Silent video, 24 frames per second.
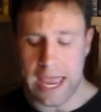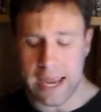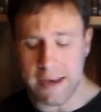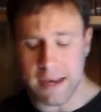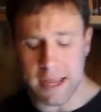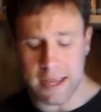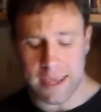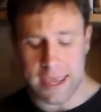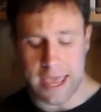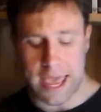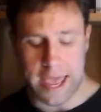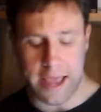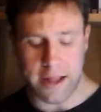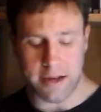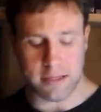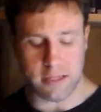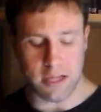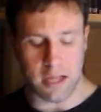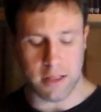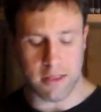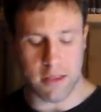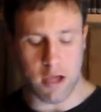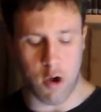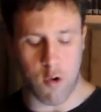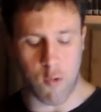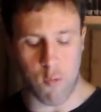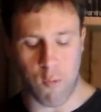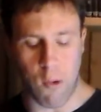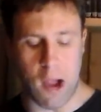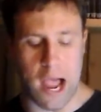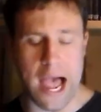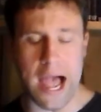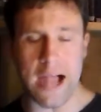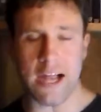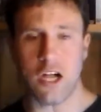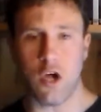indicates The
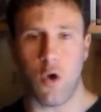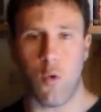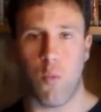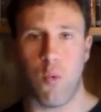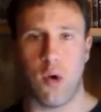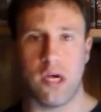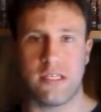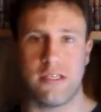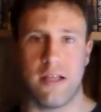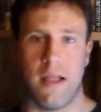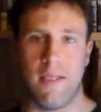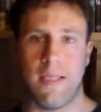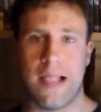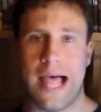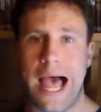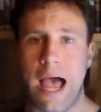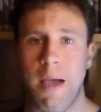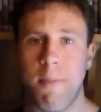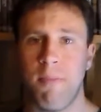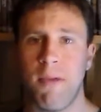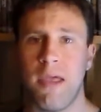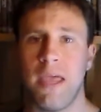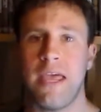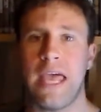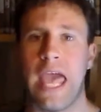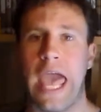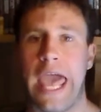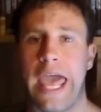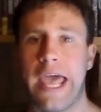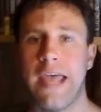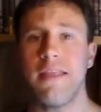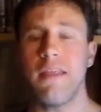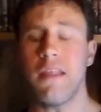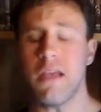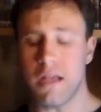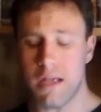Rock was lobbying
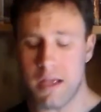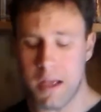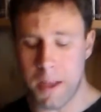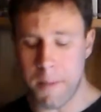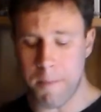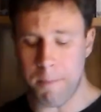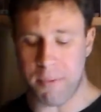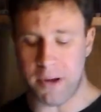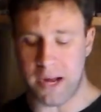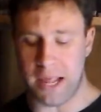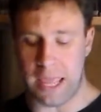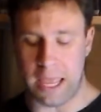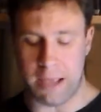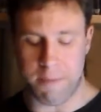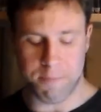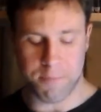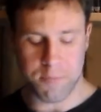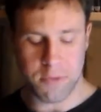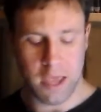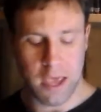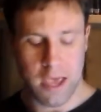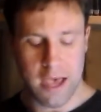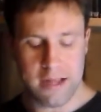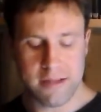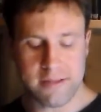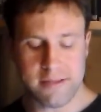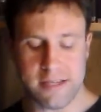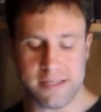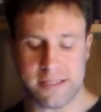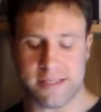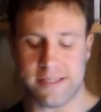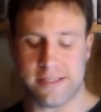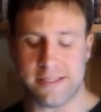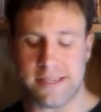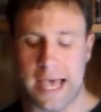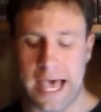in the company
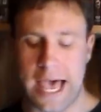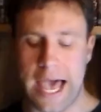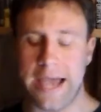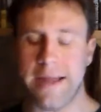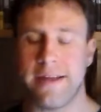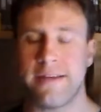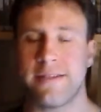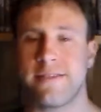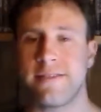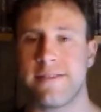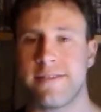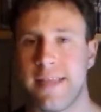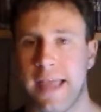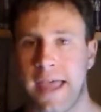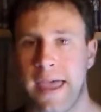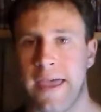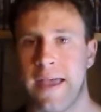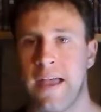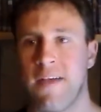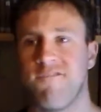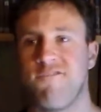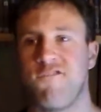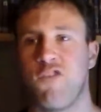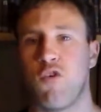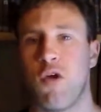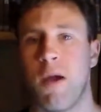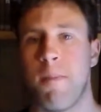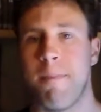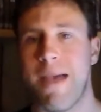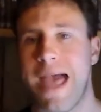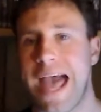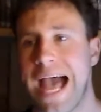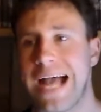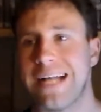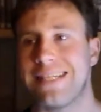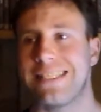to sign Sting for
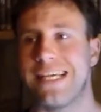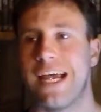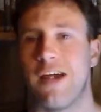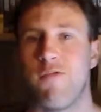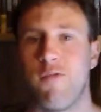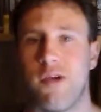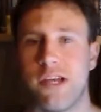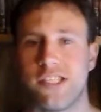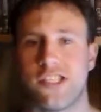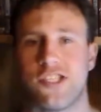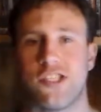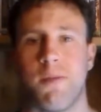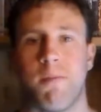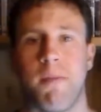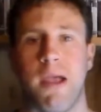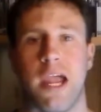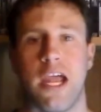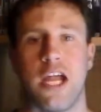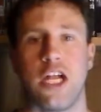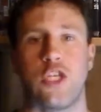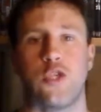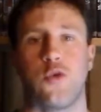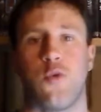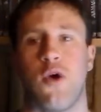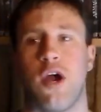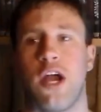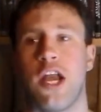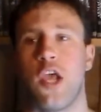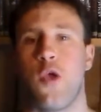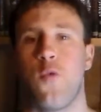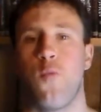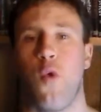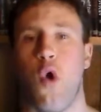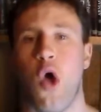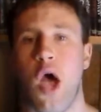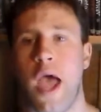a match at WrestleMania
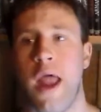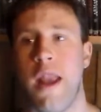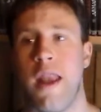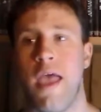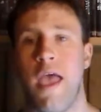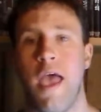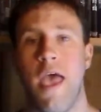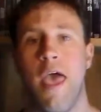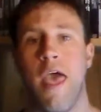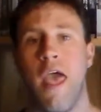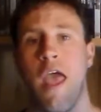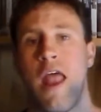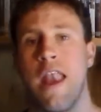21.